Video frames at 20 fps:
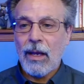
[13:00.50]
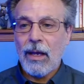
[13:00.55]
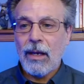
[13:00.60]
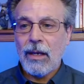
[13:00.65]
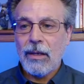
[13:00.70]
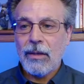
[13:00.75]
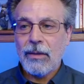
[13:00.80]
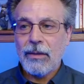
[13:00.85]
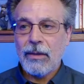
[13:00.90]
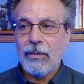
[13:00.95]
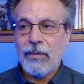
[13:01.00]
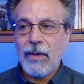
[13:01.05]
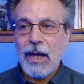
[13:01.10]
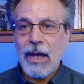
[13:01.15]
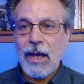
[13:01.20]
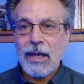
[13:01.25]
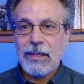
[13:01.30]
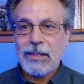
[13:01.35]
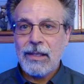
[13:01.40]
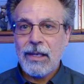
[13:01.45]
The
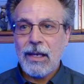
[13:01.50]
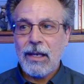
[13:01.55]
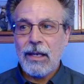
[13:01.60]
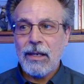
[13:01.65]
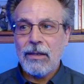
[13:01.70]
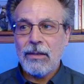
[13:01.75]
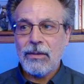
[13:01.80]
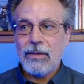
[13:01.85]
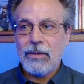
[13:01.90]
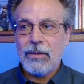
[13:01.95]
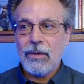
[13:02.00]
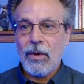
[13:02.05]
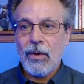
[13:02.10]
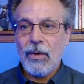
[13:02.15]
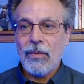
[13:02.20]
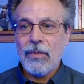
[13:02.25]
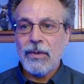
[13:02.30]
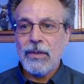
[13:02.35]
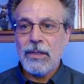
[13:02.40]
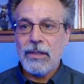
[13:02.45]
Vaxaid is
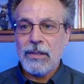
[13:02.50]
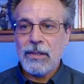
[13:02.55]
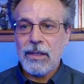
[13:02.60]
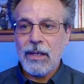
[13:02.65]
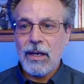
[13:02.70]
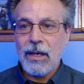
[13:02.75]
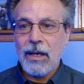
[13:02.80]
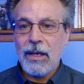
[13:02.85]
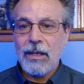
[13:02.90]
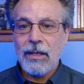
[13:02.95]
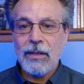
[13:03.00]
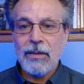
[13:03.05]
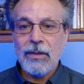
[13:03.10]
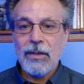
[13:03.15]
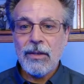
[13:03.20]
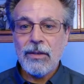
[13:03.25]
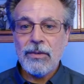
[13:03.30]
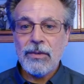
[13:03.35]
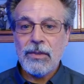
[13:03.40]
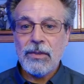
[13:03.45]
over designed
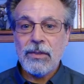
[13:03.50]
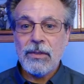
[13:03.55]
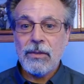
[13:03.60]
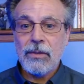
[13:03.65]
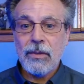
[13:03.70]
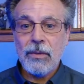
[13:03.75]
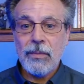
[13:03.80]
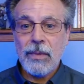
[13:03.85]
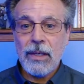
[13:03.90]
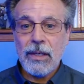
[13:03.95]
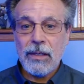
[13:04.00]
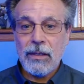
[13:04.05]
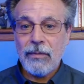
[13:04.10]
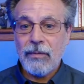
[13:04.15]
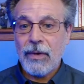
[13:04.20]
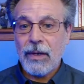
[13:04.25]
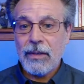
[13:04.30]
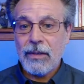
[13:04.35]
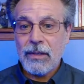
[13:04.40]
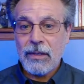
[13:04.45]
and there's too many
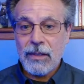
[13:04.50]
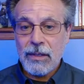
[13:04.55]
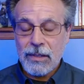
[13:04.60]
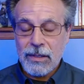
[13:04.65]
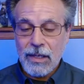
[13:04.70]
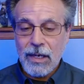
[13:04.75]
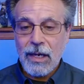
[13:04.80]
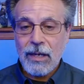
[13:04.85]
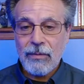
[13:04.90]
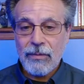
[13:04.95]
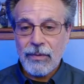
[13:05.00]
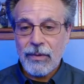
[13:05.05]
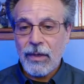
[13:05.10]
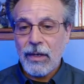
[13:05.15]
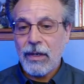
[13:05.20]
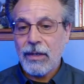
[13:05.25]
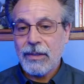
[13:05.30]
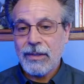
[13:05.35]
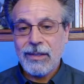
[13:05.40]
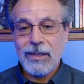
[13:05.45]
design
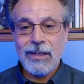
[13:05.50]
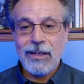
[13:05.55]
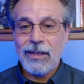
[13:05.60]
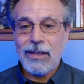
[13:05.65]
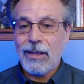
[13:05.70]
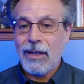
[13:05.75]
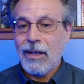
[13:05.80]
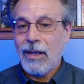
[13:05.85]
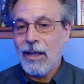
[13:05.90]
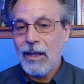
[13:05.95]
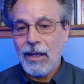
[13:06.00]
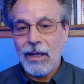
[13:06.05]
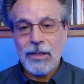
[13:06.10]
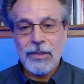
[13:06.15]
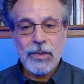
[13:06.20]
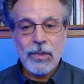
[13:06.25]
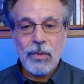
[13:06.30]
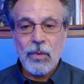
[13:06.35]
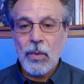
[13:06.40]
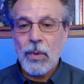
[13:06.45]
flaws, and
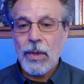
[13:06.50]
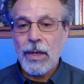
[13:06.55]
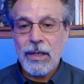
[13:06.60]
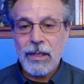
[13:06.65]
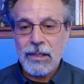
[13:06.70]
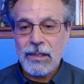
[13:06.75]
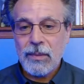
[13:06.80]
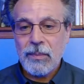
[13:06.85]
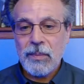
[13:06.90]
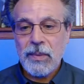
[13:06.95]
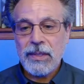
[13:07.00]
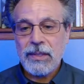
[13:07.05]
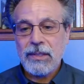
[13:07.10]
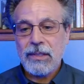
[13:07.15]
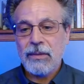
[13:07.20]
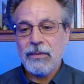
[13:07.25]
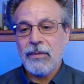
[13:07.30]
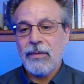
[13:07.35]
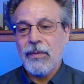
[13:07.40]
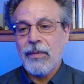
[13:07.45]
it's quite
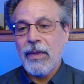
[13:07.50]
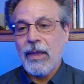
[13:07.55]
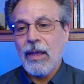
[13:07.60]
expensive.